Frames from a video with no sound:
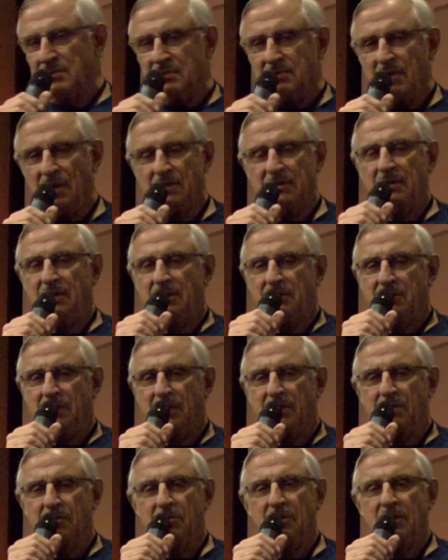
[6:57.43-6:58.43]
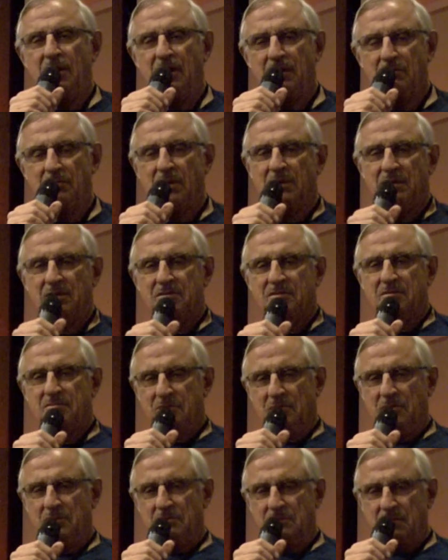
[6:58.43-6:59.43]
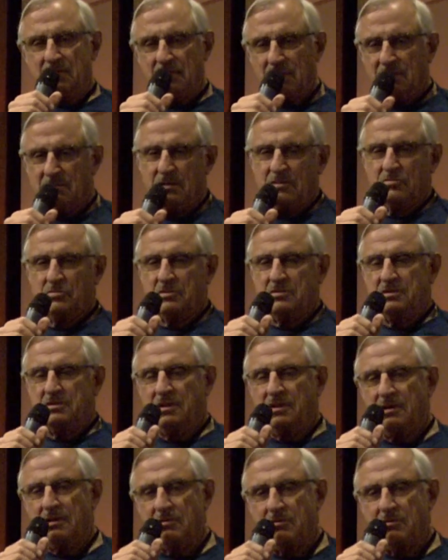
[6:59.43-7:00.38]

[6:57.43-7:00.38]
Not anything you need, but it's, it's interesting